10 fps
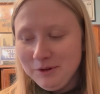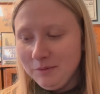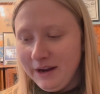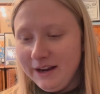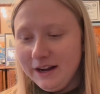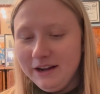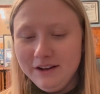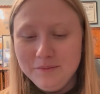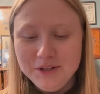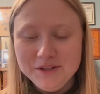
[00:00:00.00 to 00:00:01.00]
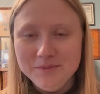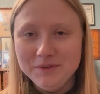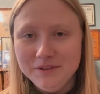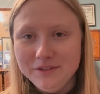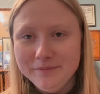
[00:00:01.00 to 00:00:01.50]
running
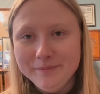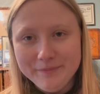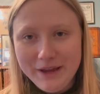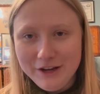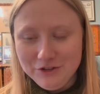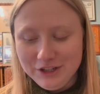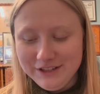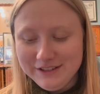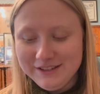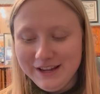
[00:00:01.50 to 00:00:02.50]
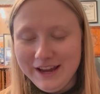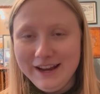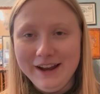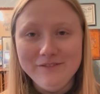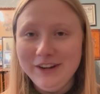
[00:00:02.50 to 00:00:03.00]
multiple engines, and
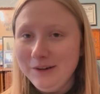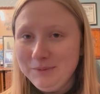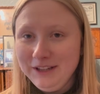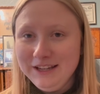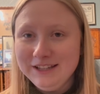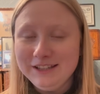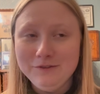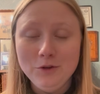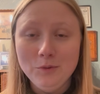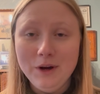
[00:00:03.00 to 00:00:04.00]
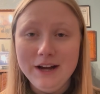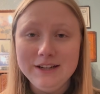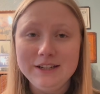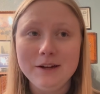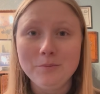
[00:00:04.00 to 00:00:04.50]
I'm very pleased. If you
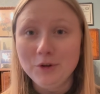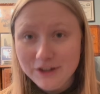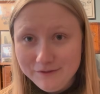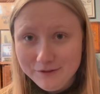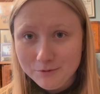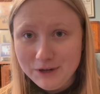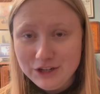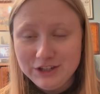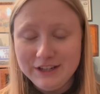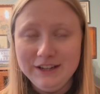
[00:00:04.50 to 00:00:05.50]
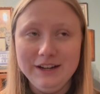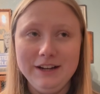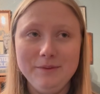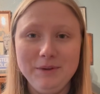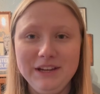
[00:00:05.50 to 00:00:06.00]
want more information,
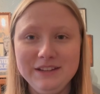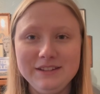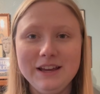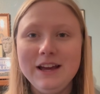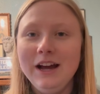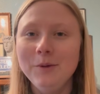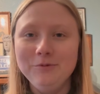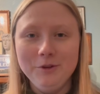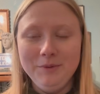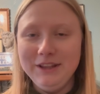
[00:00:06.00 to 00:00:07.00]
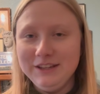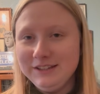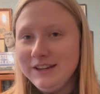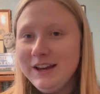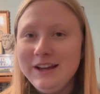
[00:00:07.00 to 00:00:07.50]
because I'm filming this
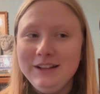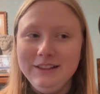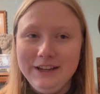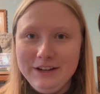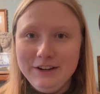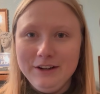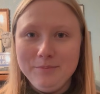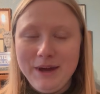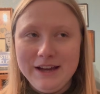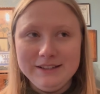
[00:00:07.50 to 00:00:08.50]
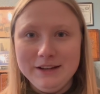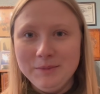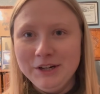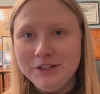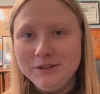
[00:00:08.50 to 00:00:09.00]
later past
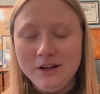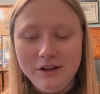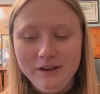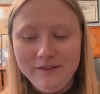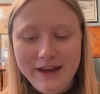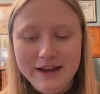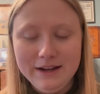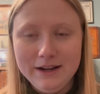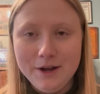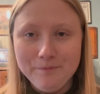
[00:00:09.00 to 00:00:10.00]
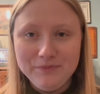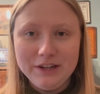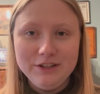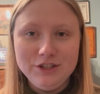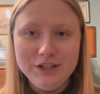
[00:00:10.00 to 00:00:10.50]
Amherst, all of that,
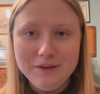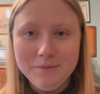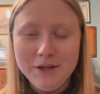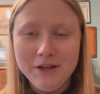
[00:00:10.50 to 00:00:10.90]
Jim